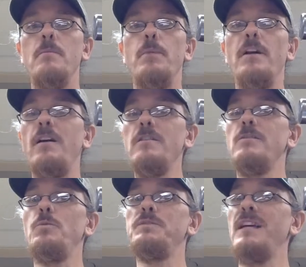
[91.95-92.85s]
but it
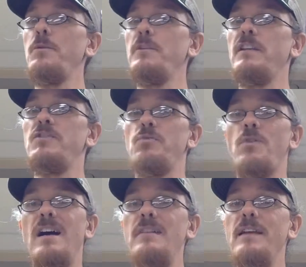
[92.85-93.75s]
also will not really
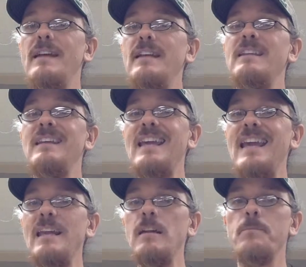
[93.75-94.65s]
drive anything in.